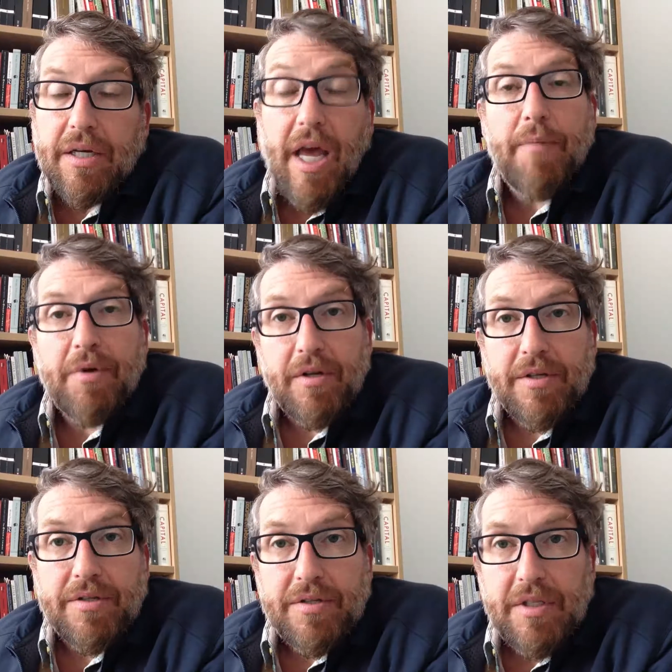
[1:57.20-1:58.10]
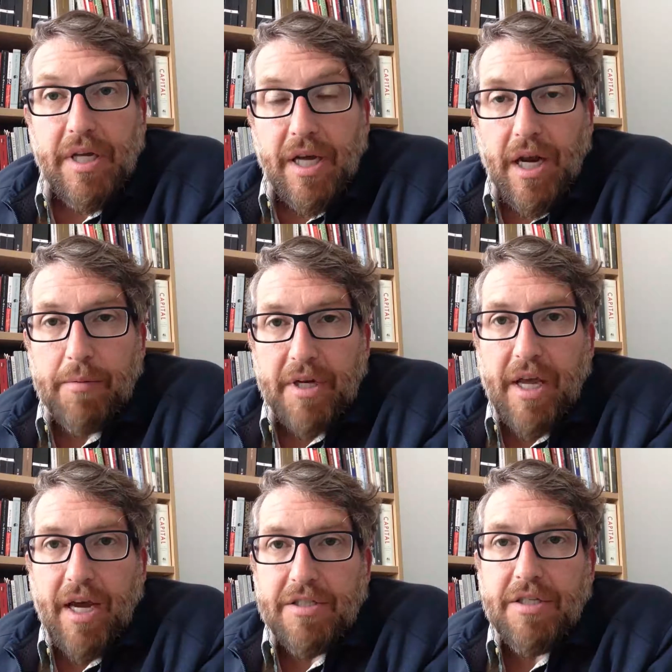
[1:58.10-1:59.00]
capitalist
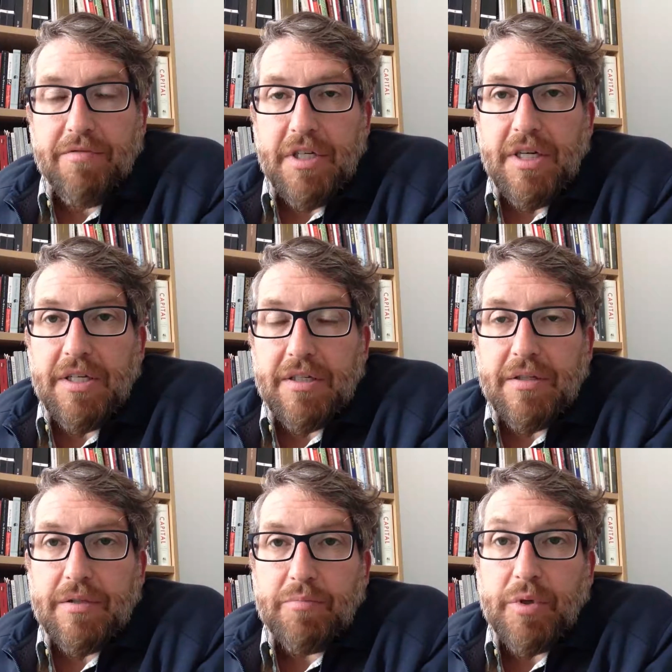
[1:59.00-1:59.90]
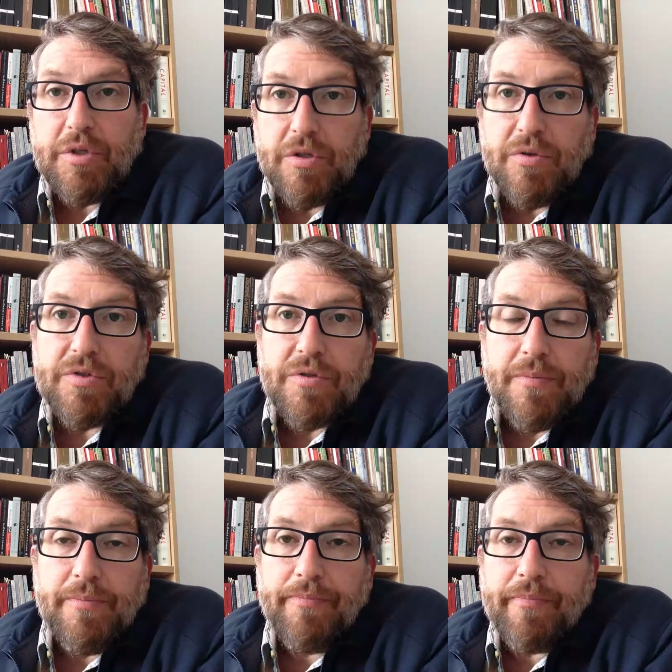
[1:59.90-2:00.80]
economic activity
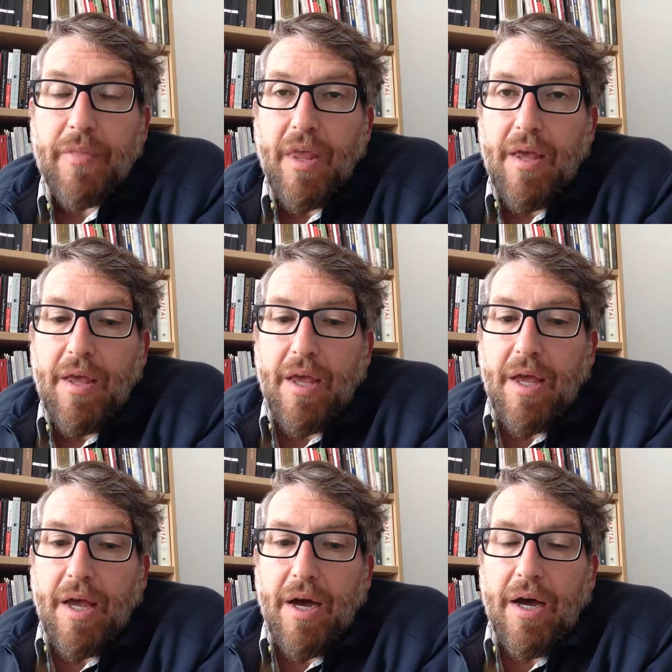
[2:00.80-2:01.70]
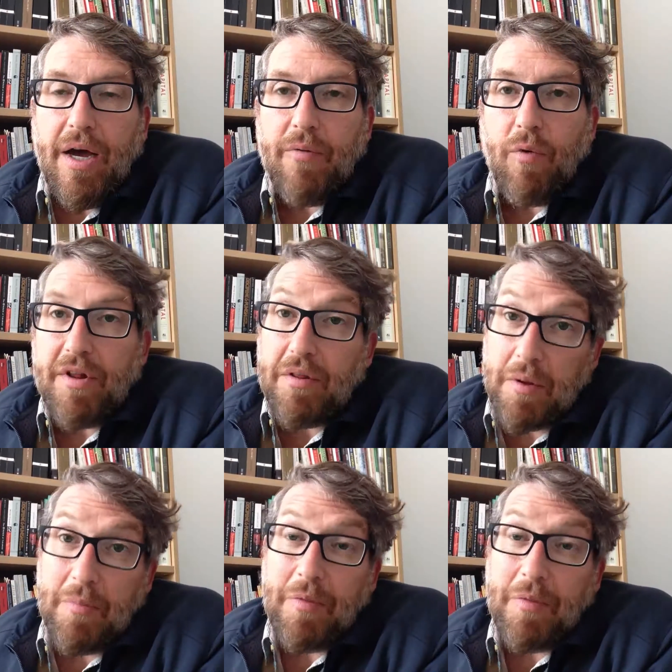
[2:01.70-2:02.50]
produce. And one of the